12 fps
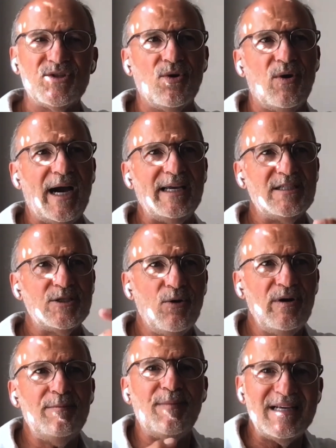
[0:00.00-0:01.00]
So I
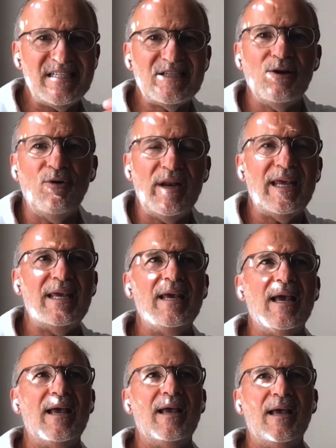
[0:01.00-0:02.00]
slowly by
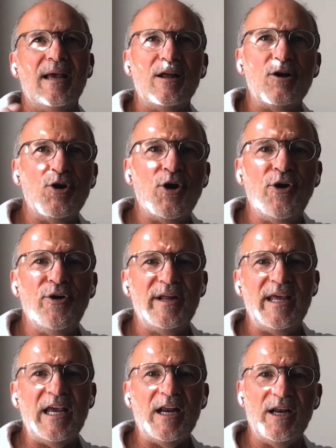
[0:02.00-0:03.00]
slowly
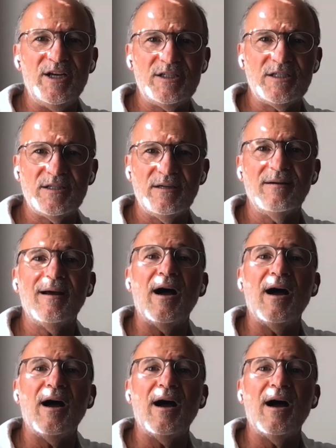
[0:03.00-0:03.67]
learned English